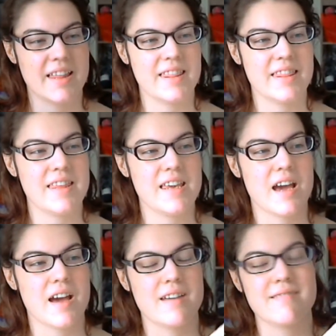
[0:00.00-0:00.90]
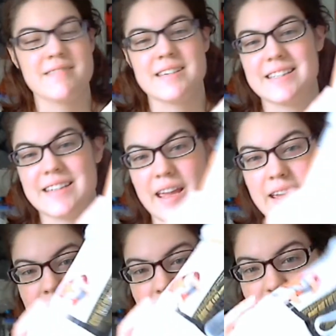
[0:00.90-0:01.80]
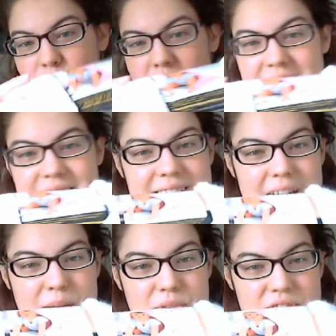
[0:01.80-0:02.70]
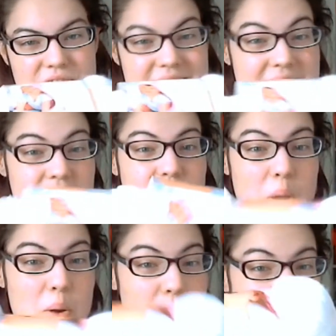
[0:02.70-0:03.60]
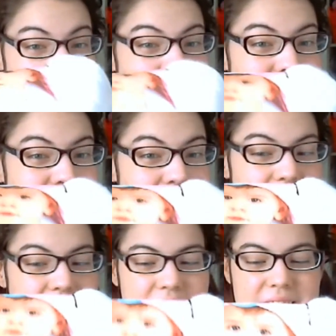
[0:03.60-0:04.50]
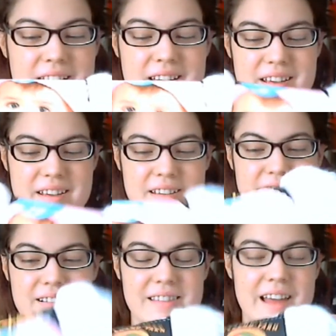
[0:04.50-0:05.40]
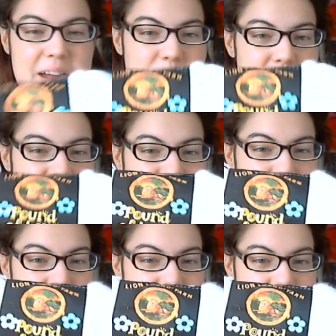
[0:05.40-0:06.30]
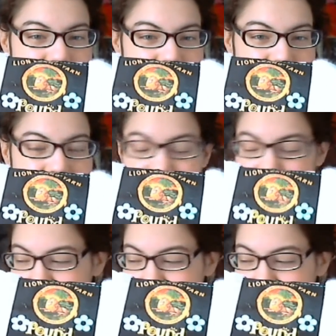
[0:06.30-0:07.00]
The, uh, the skein of white that will just never go away. Lion Brand Pound of Love.